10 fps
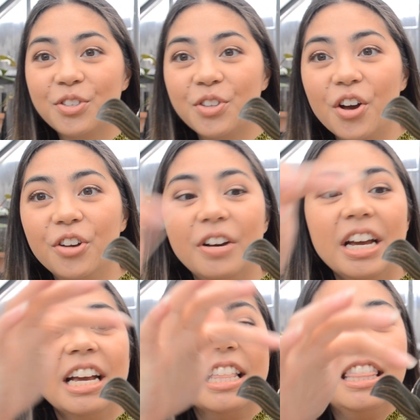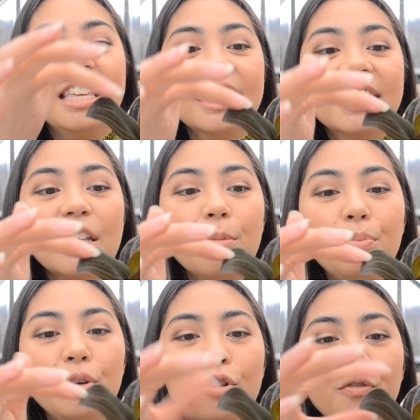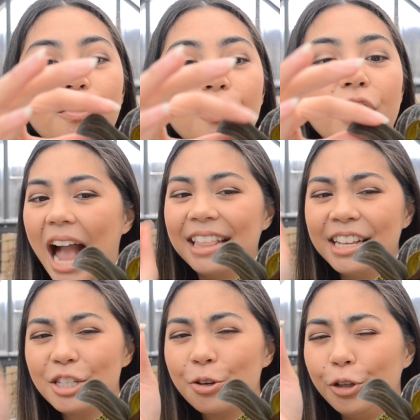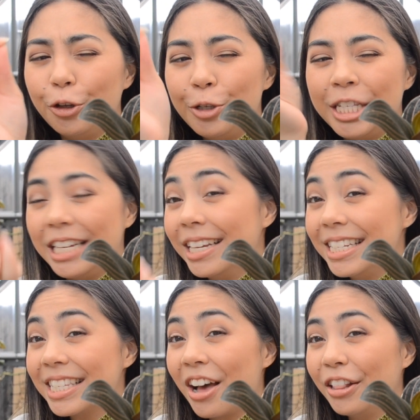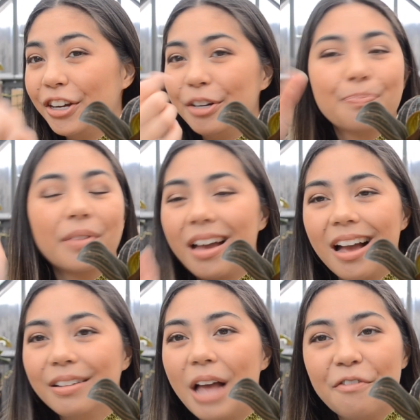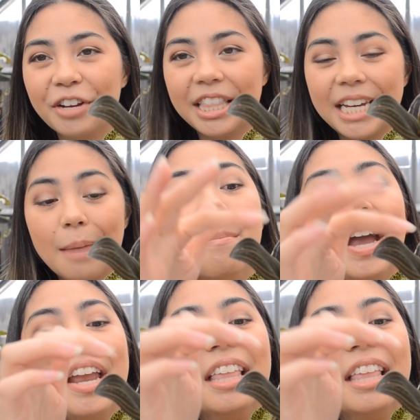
So this beautiful, I think it's called Lucidia discolor. I forget the name, but